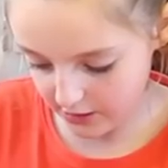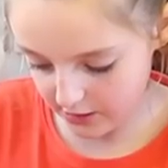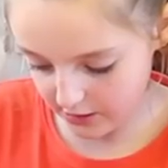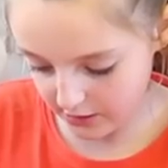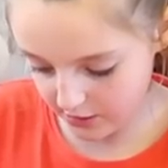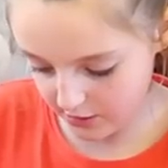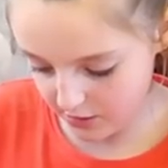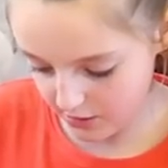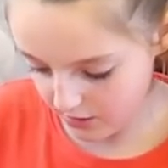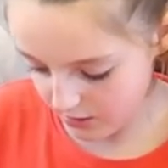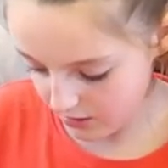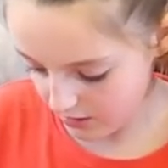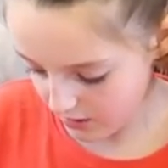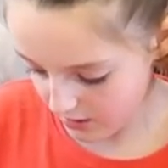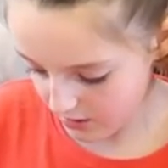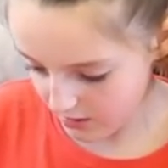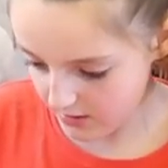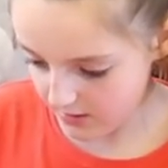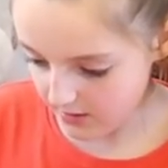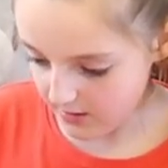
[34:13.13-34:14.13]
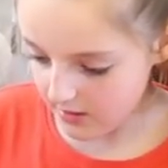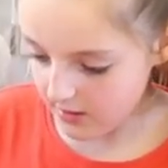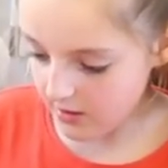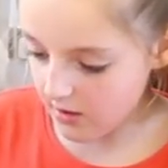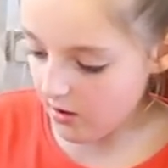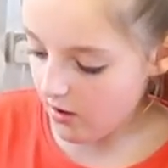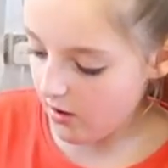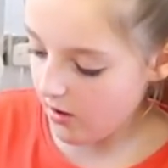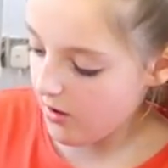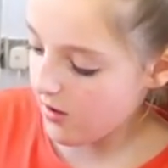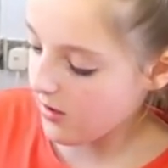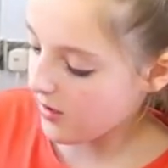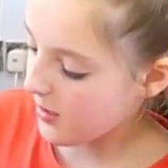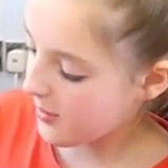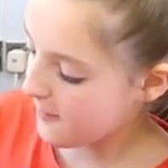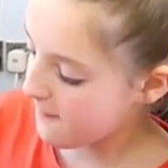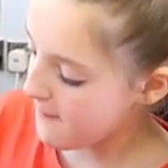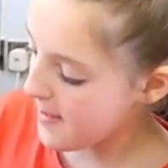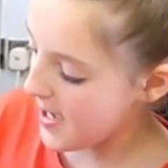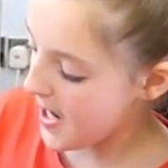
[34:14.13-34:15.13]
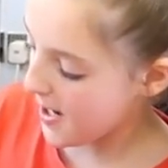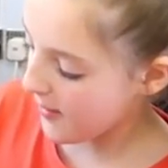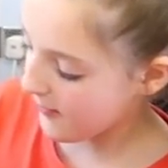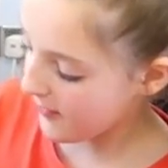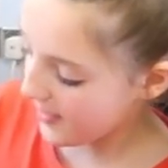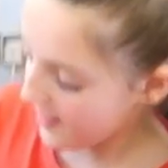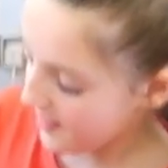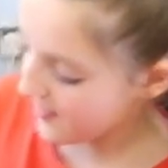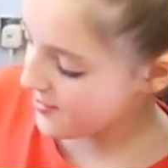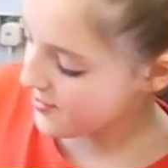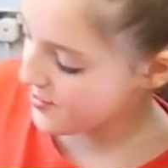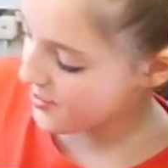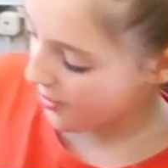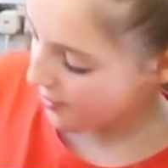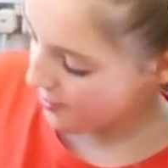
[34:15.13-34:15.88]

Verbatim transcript: card? Look, it's Mary and